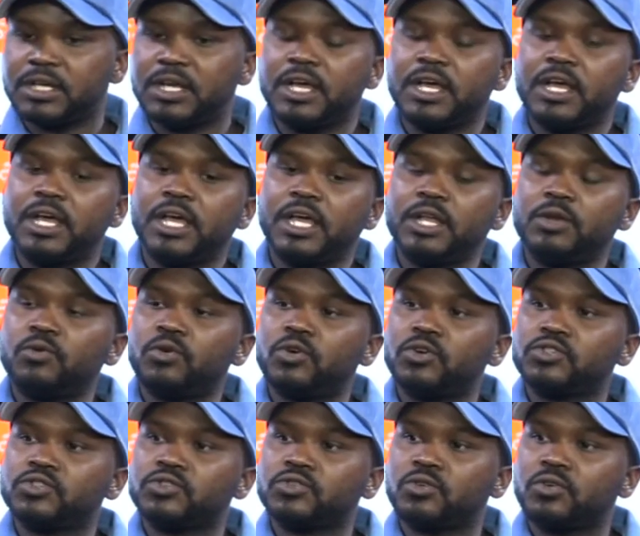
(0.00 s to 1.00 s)
And we
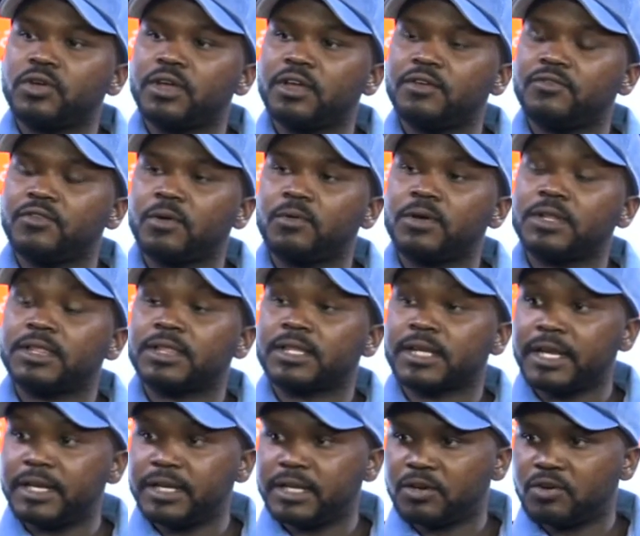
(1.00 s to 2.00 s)
also have our
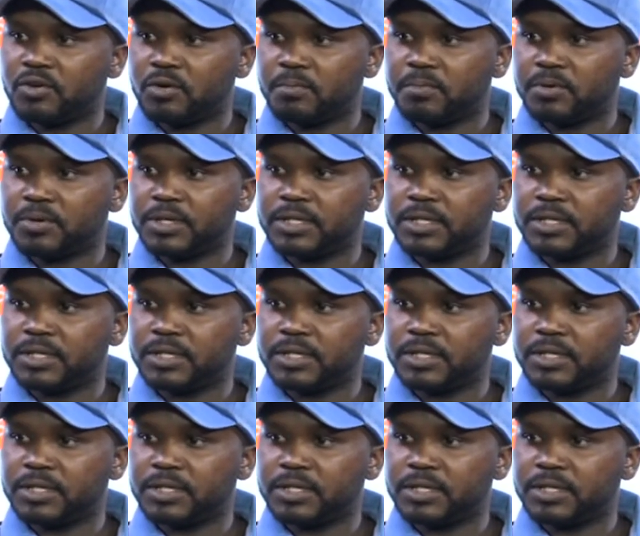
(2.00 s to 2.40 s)
training component.